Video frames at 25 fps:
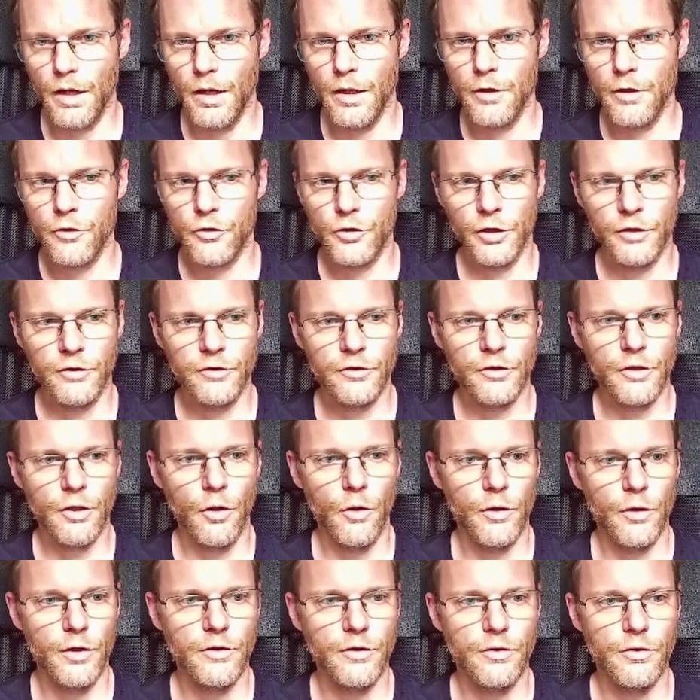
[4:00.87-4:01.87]
Just go
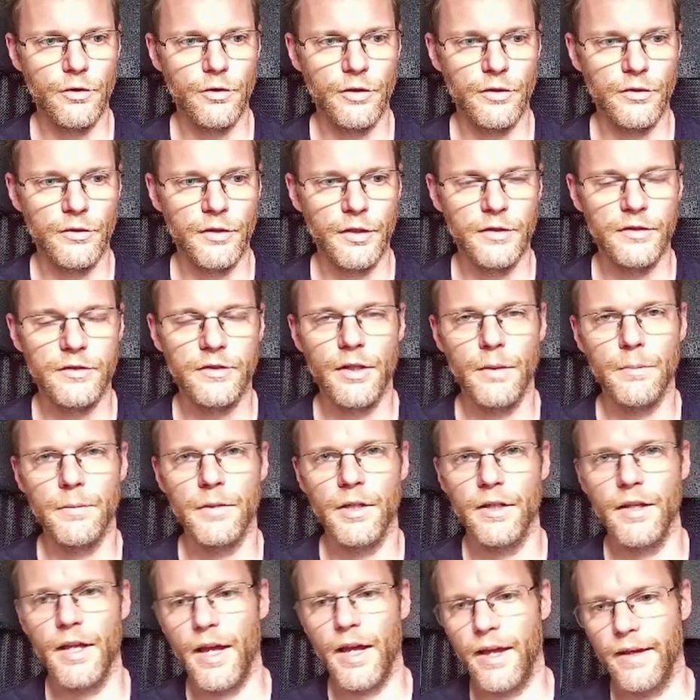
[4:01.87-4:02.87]
into the system
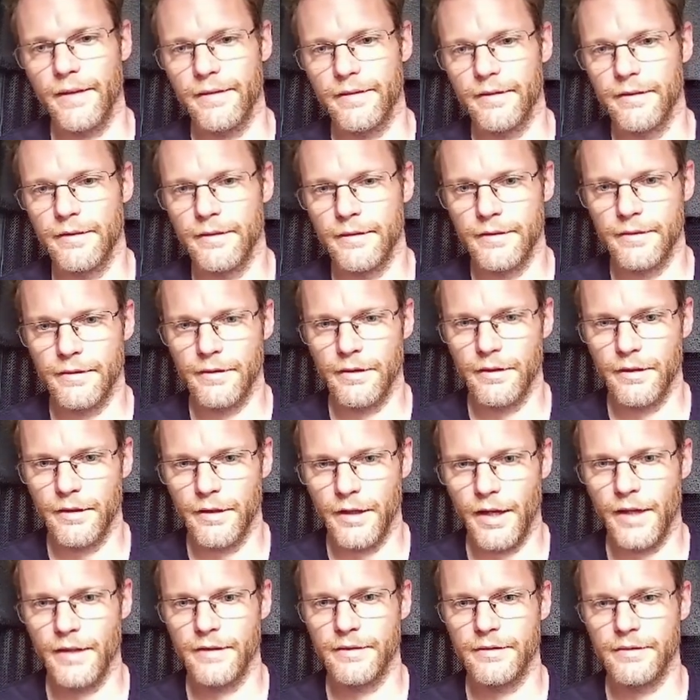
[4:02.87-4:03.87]
that
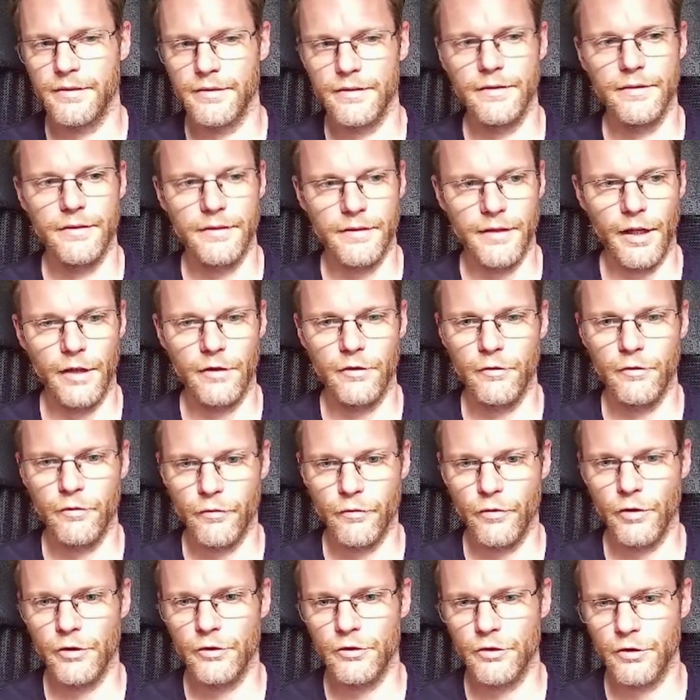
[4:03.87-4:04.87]
has that
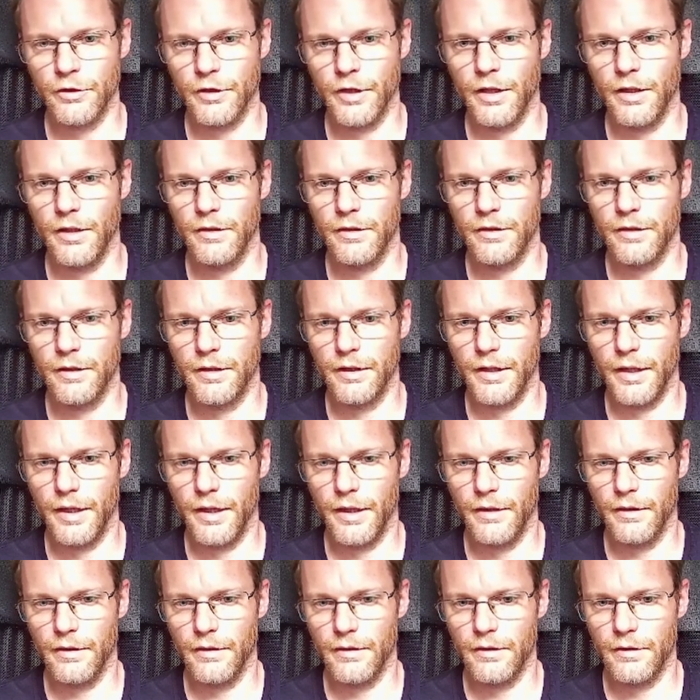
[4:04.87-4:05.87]
functionality
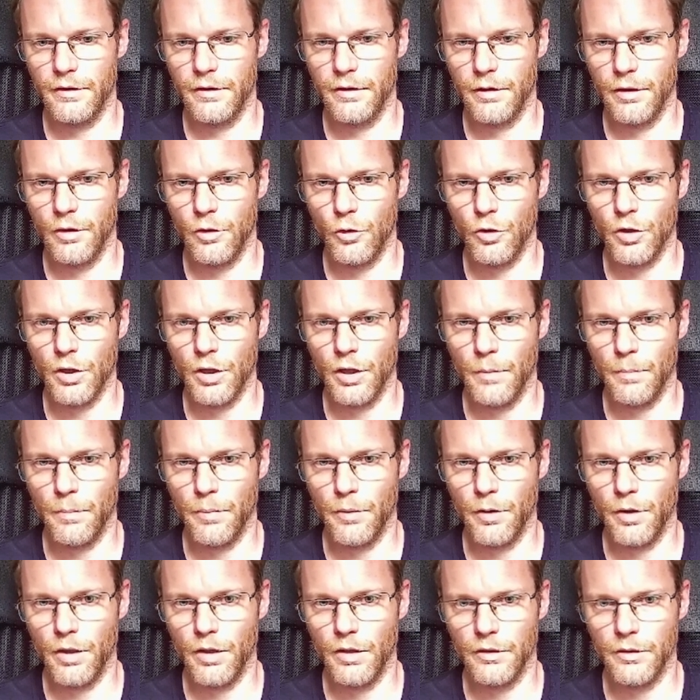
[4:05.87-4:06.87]
and look up
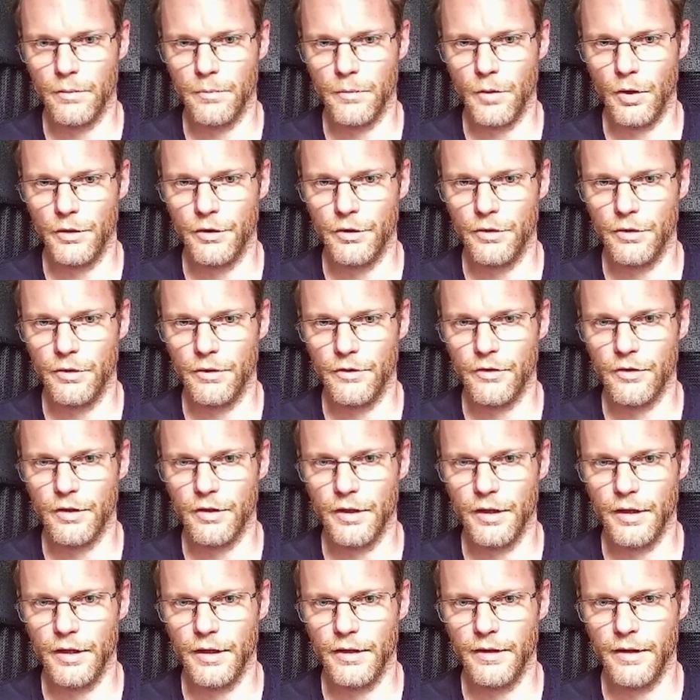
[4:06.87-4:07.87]
all the modules
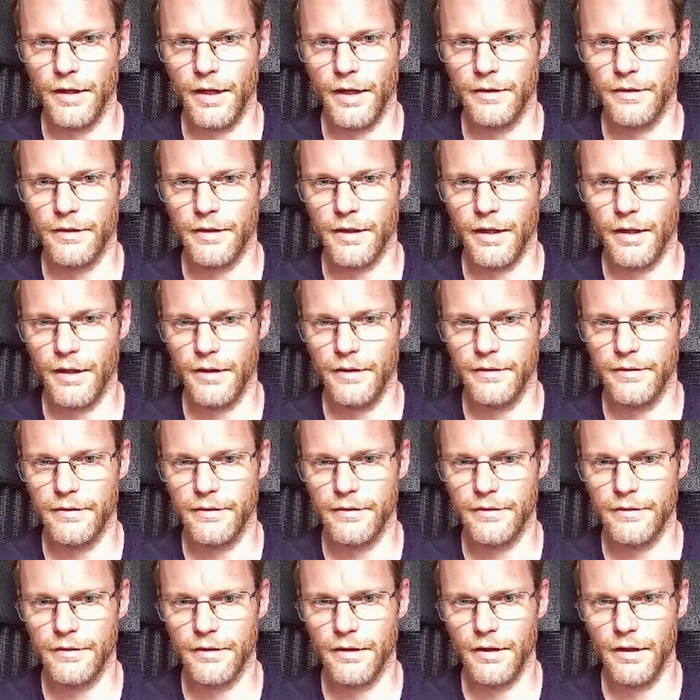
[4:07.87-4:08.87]
here. In that
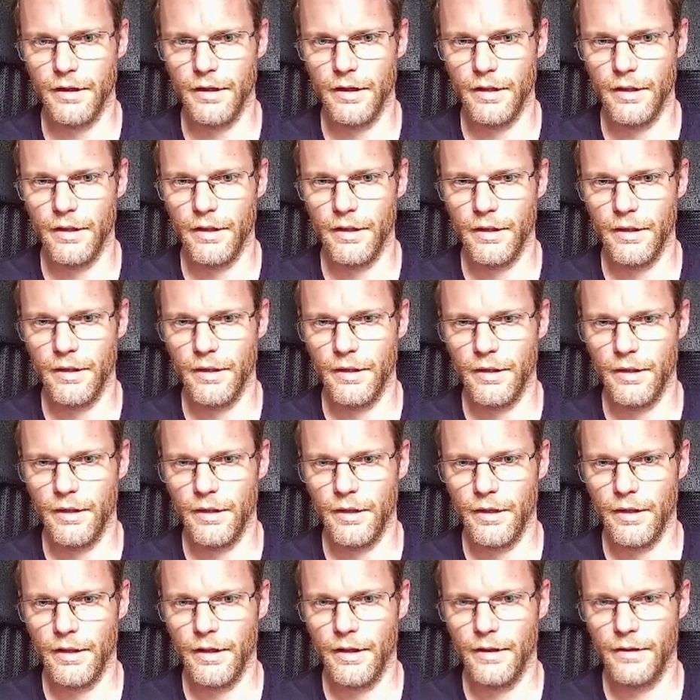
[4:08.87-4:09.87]
case,
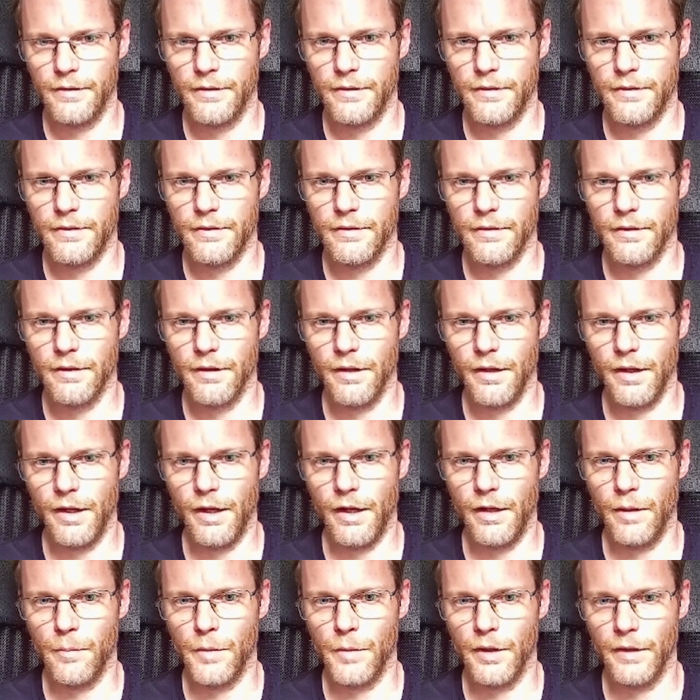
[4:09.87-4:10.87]
it's
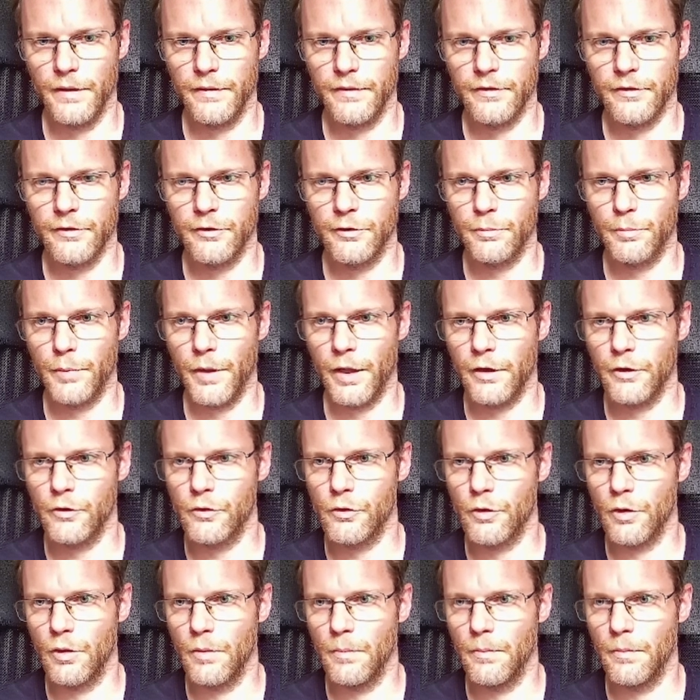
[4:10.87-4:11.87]
NMS
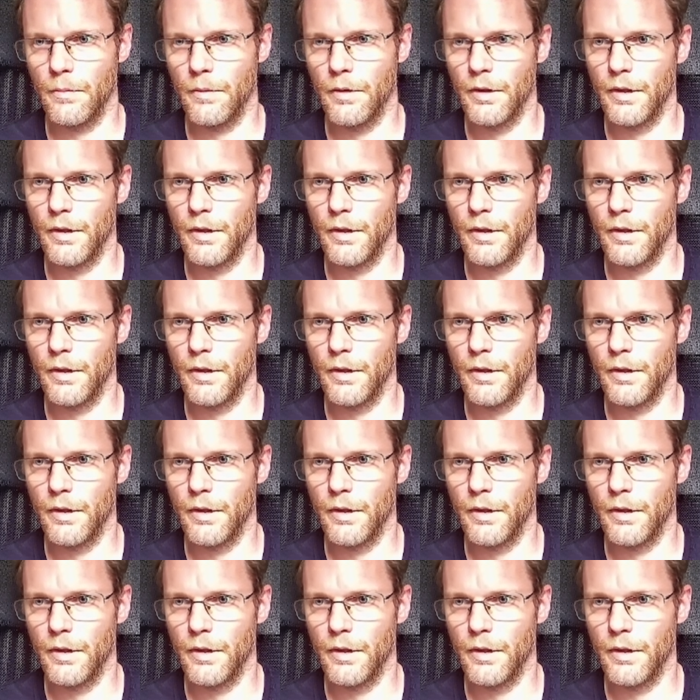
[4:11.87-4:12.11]
spectrum,